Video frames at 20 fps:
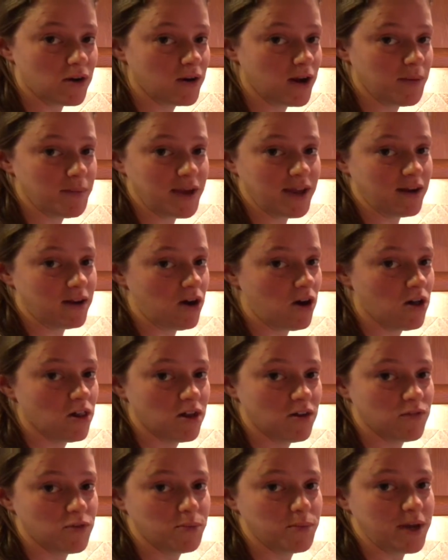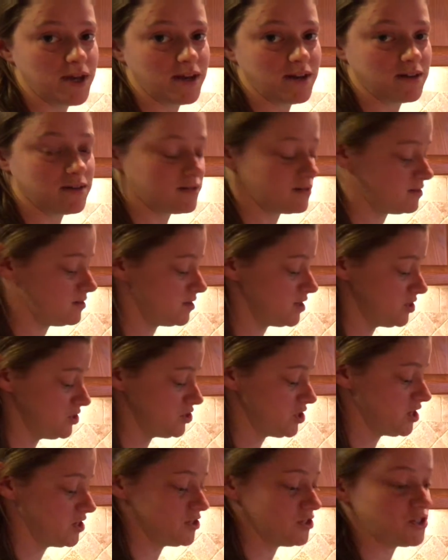I mean, all of them in
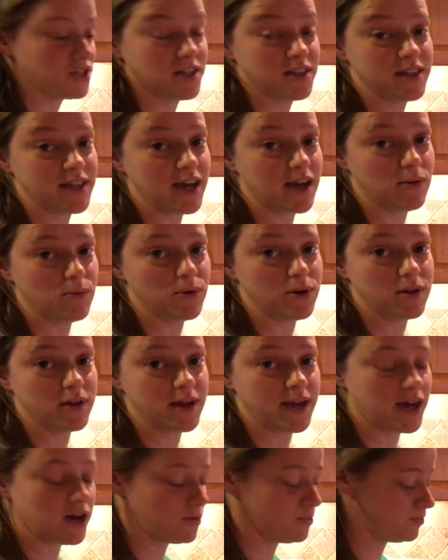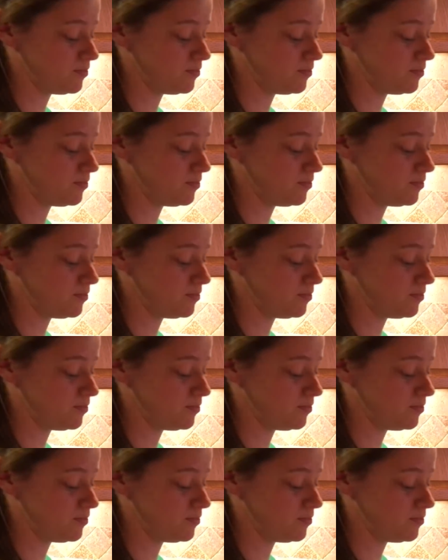conjunction, they really help